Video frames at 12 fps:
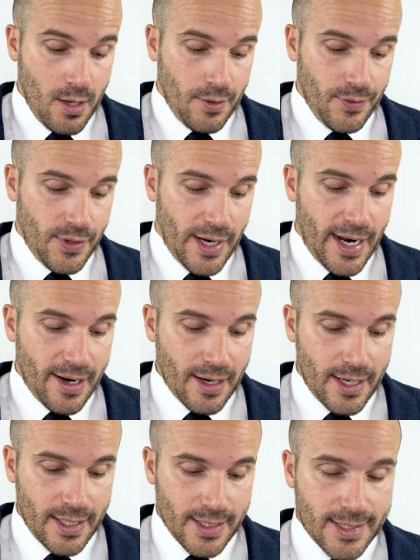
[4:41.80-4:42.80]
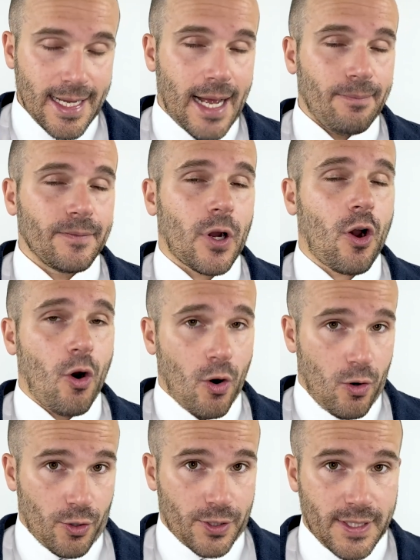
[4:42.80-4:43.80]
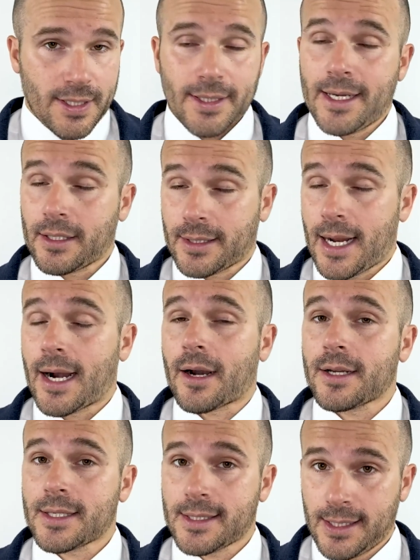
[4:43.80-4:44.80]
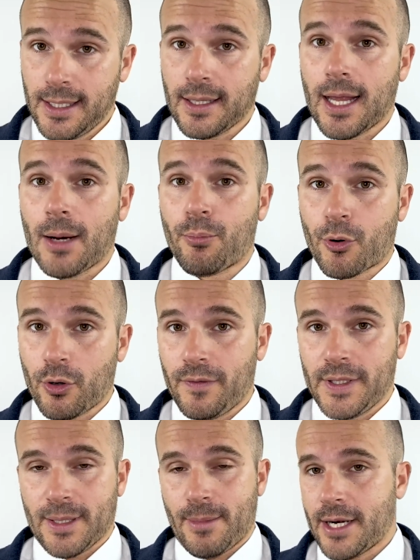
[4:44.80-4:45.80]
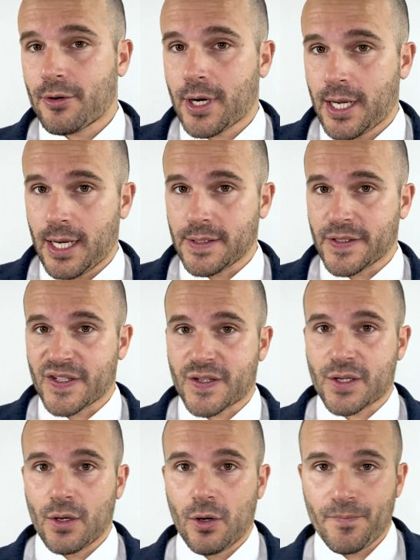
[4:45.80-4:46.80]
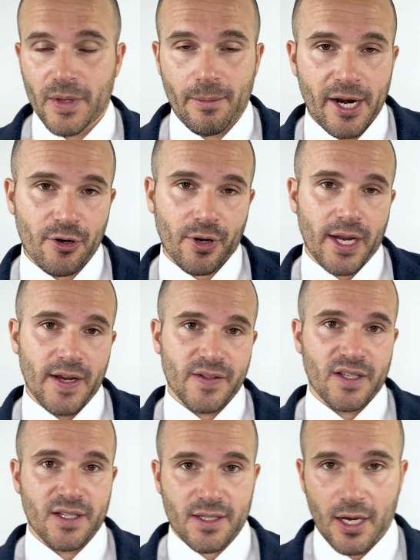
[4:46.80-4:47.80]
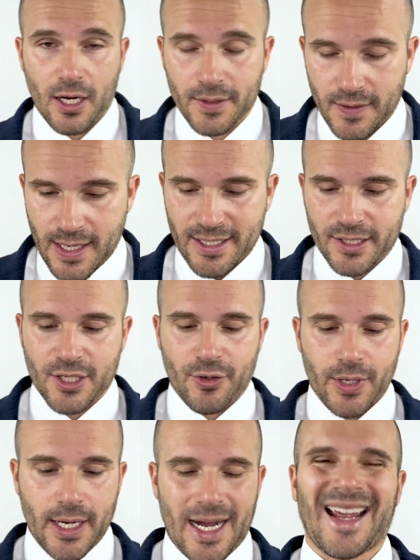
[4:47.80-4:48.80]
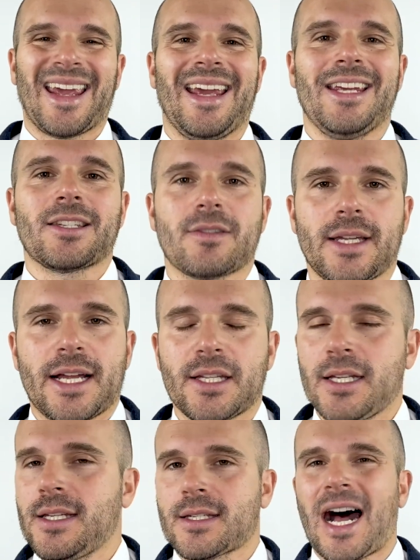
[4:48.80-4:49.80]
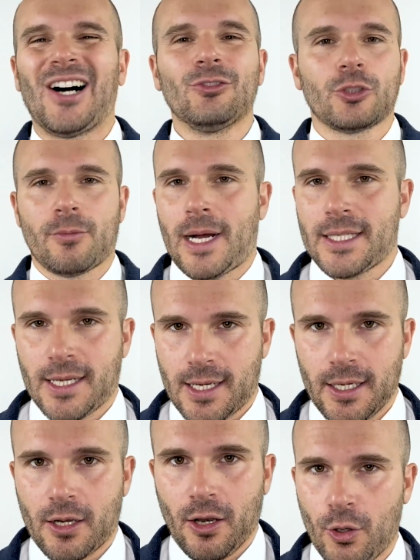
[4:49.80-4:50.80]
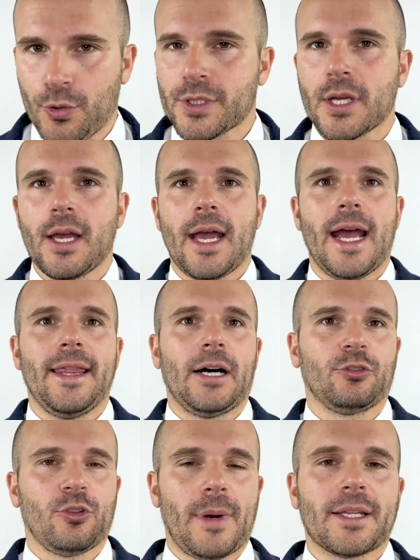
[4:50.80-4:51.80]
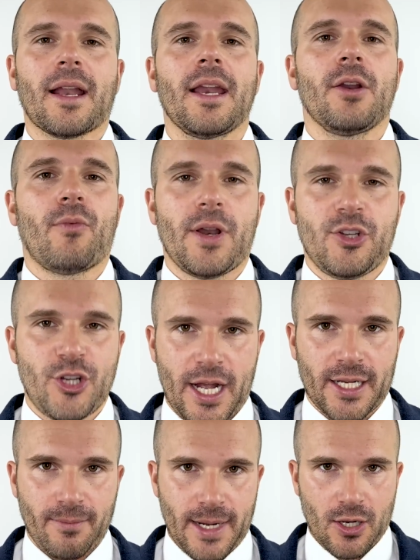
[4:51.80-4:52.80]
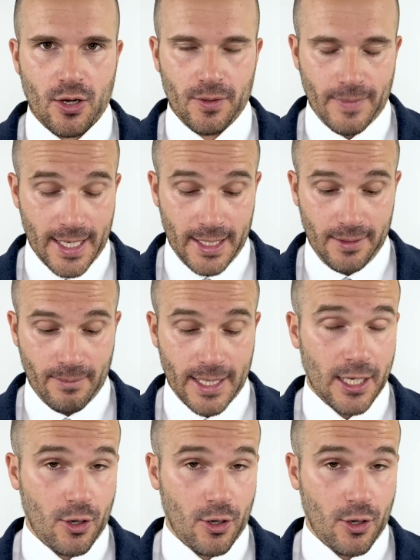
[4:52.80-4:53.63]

There are some courts that are still approving the minor cases, so the minor case is not necessarily a case that is automatically closed and automatically rejected by the